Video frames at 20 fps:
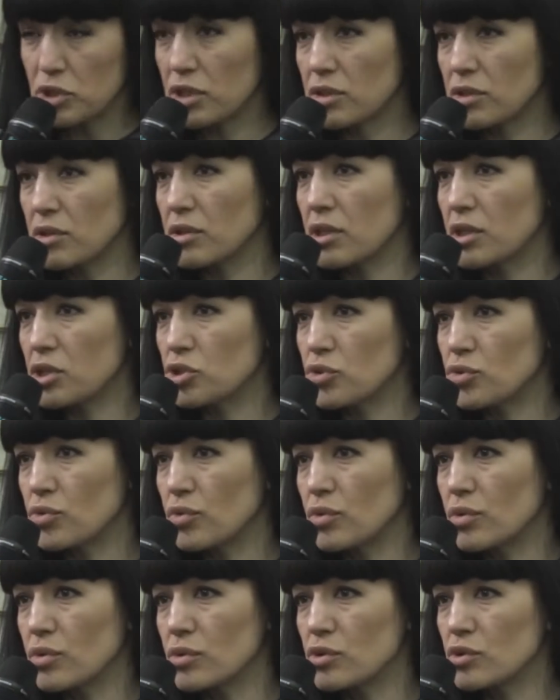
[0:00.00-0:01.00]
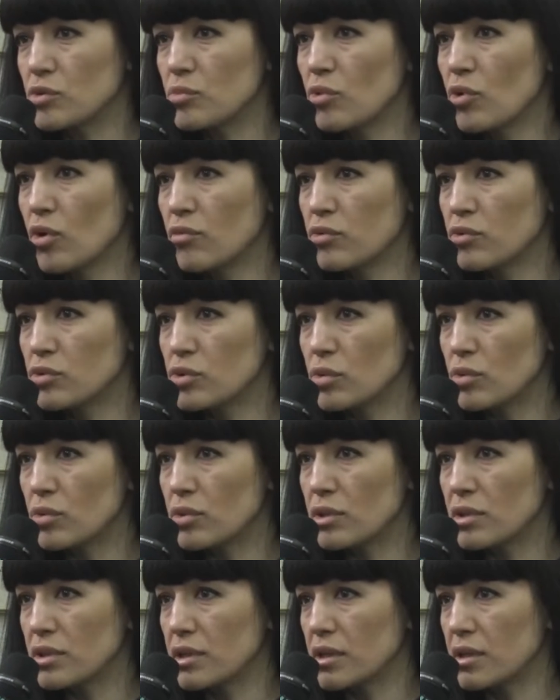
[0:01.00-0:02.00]
was intensified lately by Russian
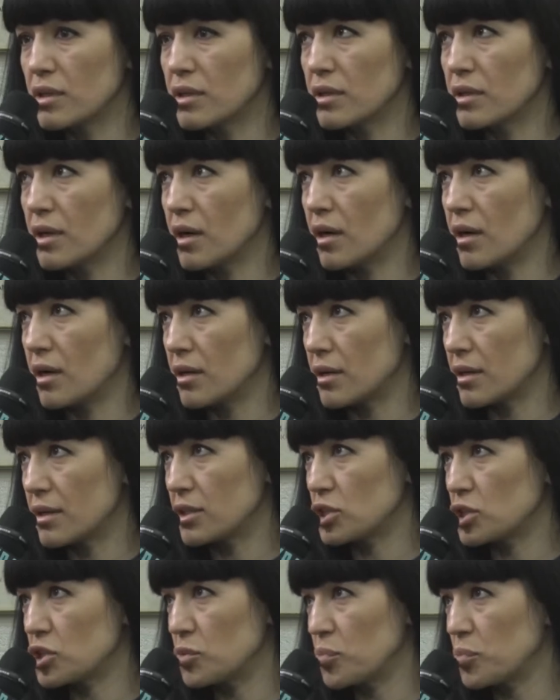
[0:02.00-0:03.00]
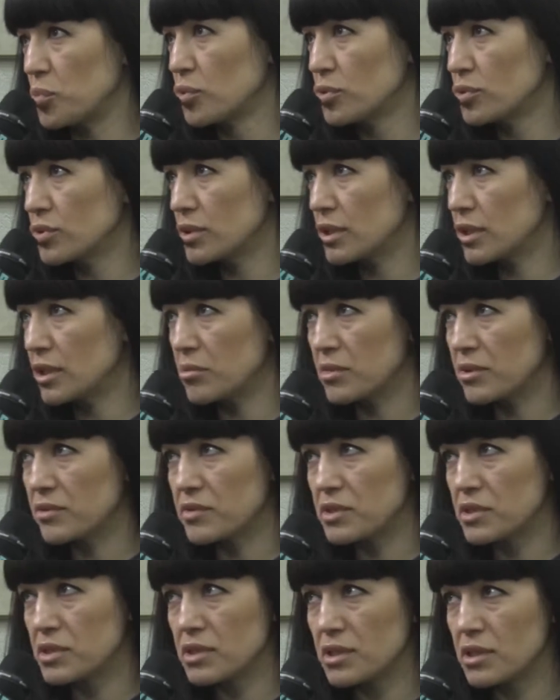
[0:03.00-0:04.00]
Federation, and we should continue
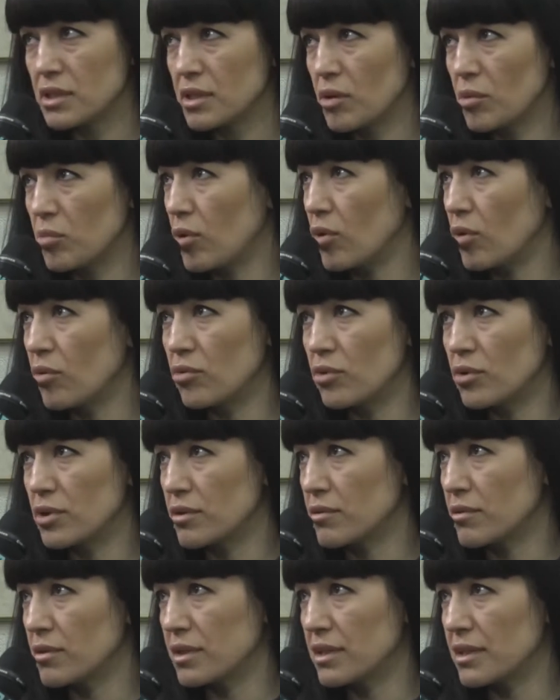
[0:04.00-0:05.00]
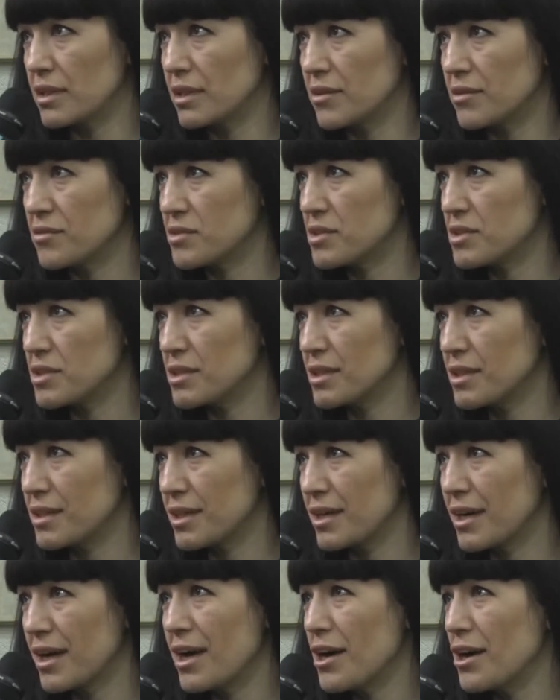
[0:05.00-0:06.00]
countering it in the information
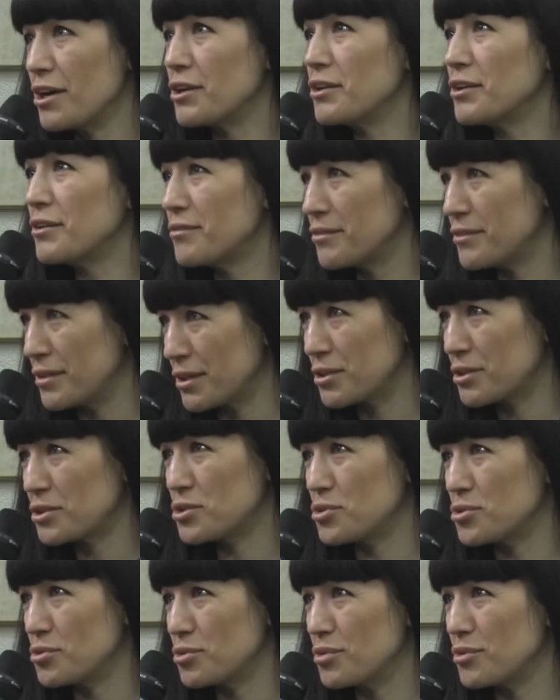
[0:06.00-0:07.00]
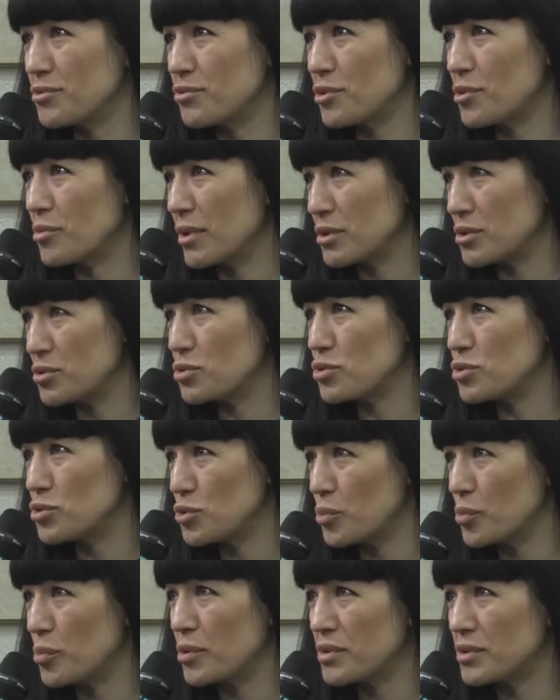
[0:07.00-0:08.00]
front. Well, the
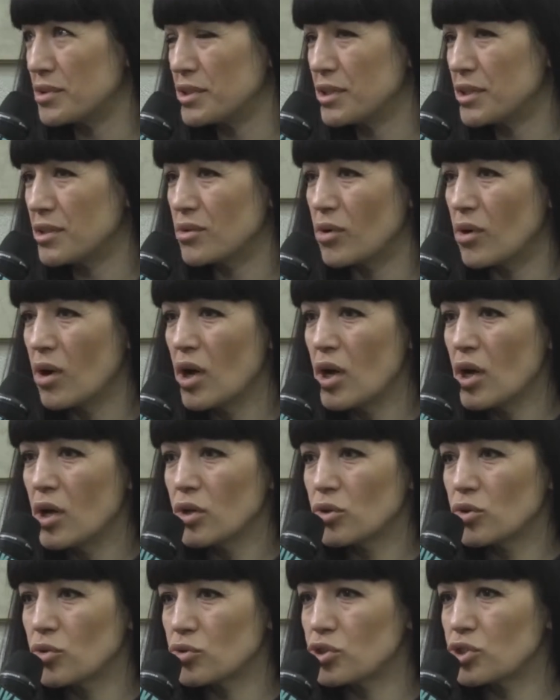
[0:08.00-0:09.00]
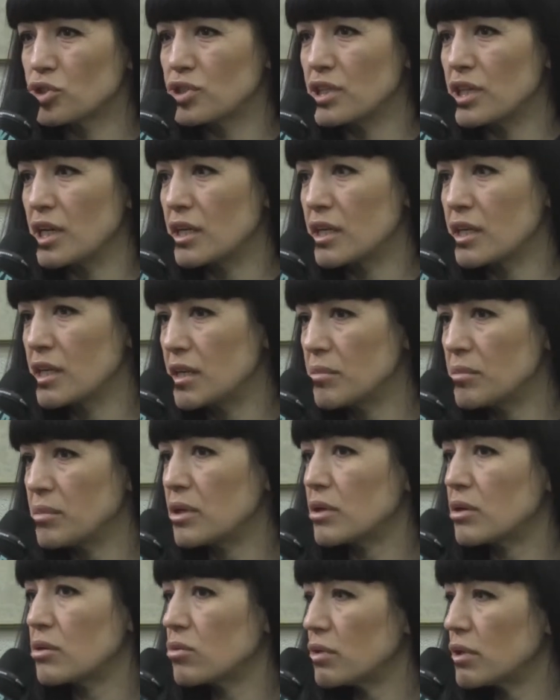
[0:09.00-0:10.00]
Putin's arrest warrant was
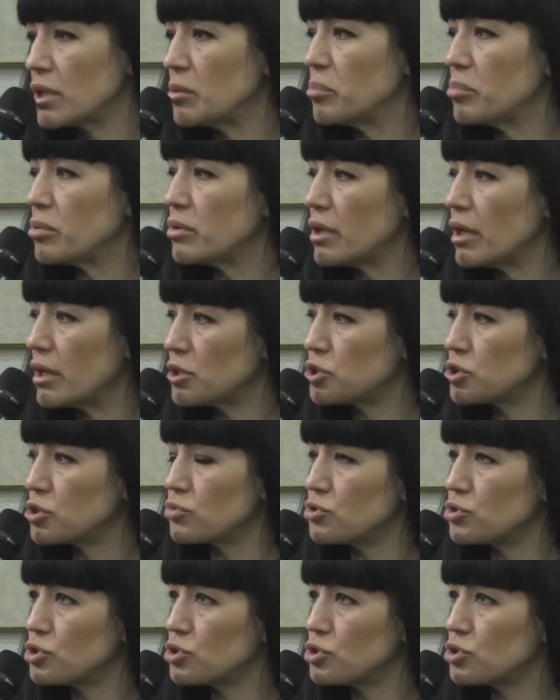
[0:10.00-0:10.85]
discussed in